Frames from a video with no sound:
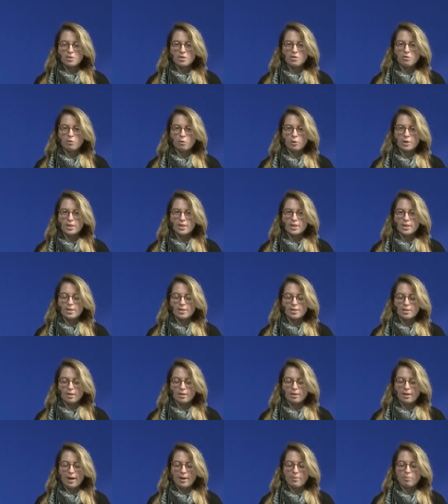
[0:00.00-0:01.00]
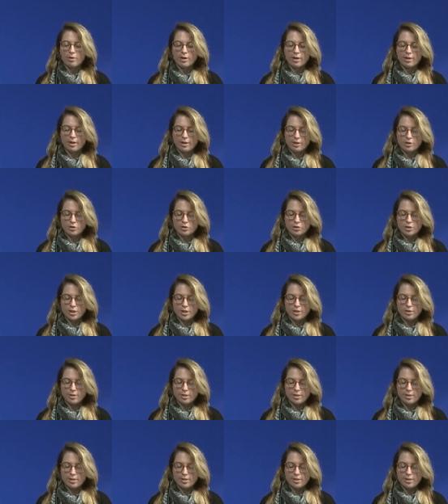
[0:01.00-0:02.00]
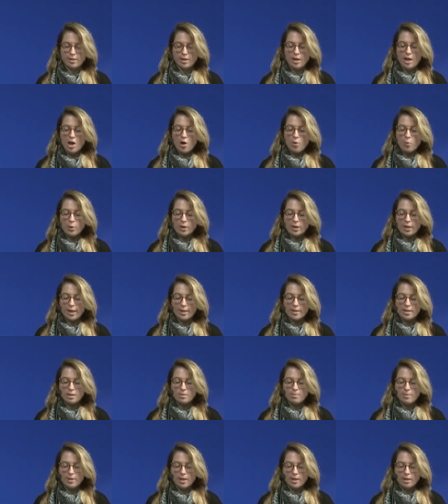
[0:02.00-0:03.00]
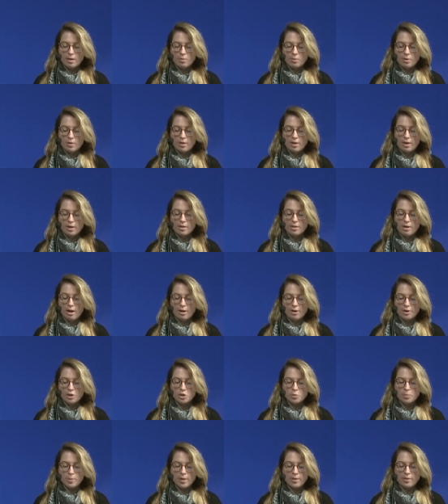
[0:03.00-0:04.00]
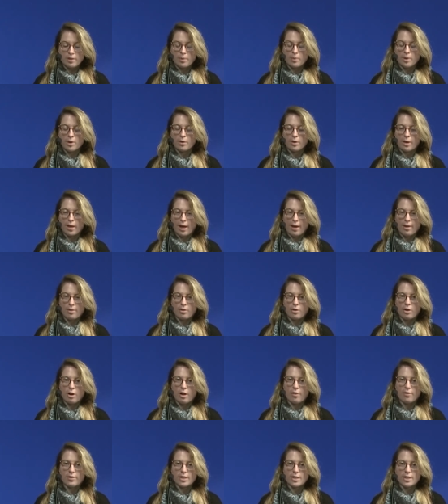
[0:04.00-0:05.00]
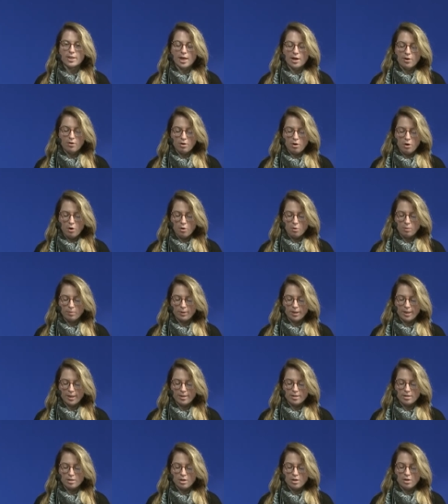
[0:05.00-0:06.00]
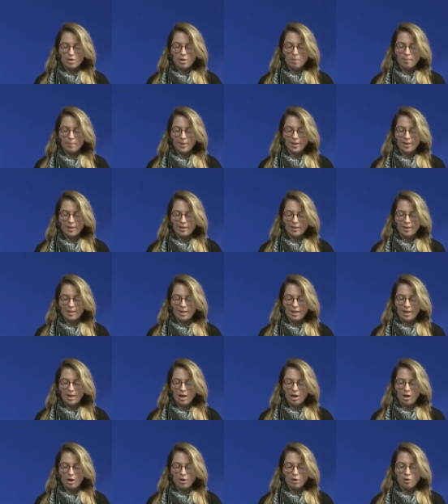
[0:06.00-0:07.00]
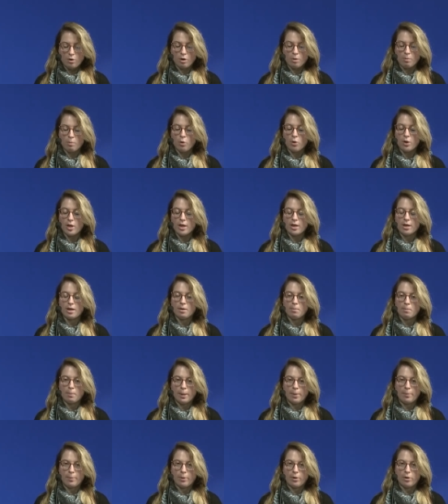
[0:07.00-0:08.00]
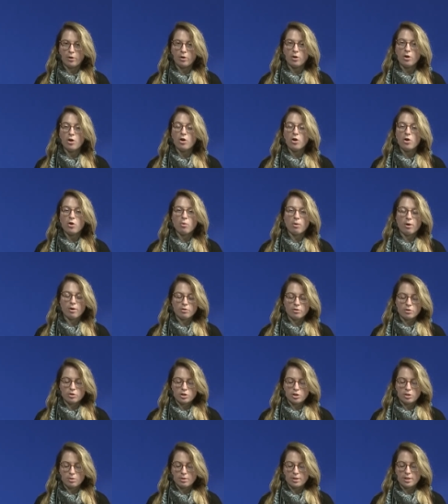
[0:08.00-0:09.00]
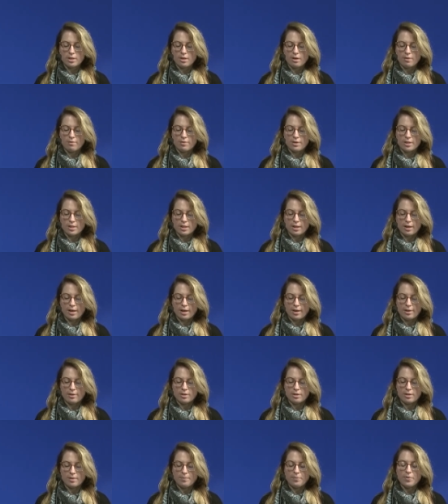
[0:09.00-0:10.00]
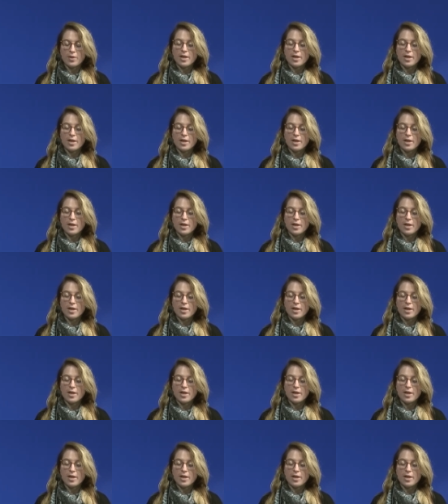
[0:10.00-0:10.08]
to Voices, a Library Lecture Series. We'd like to begin with an acknowledgement that we are gathered on the sacred homelands of the Mahikiniak, or Mohican people, who are the stewards of this land.